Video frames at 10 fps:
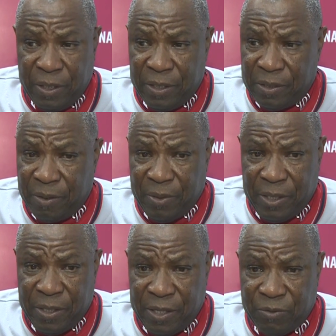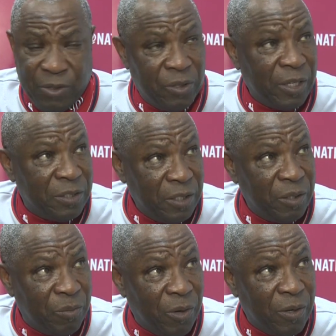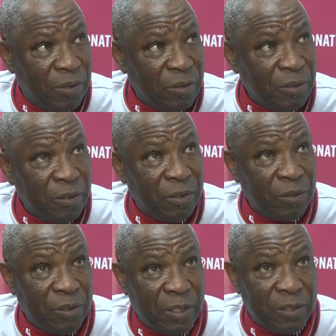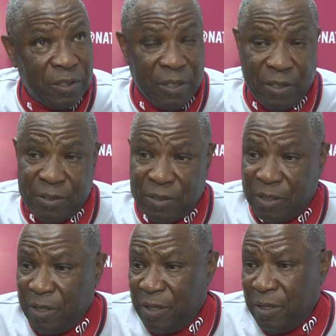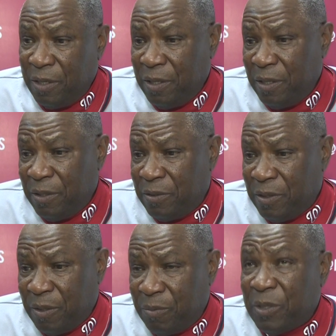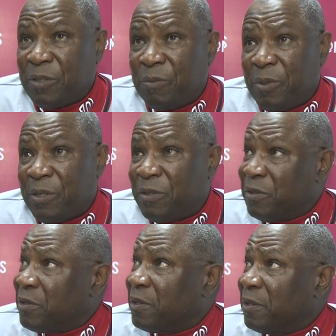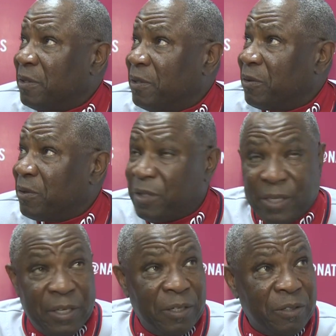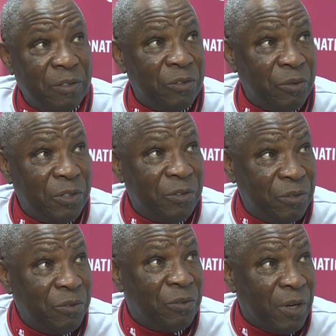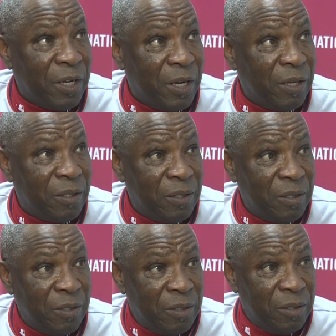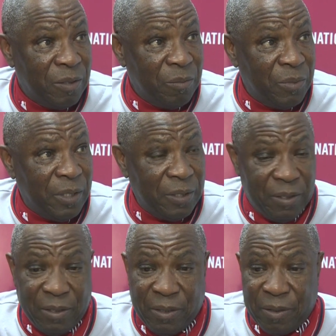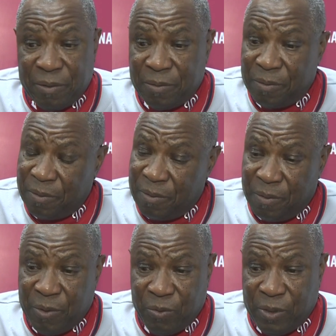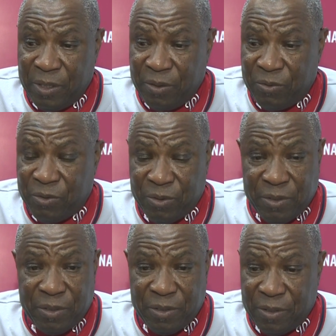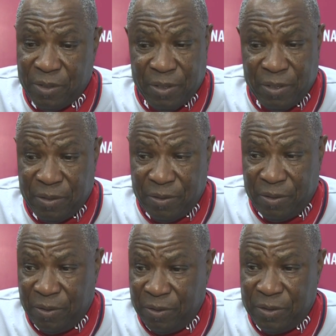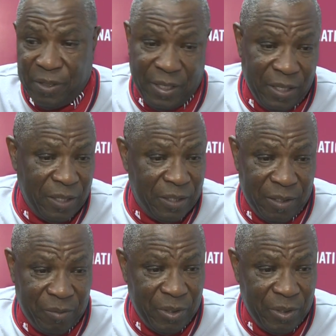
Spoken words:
Well, it is. I mean, that's when you're not seeing the ball. You know, you're not seeing, he's missing pitches in order to get in the situation to strike out. But, I mean, one thing for sure, this, you know, he's going to hit.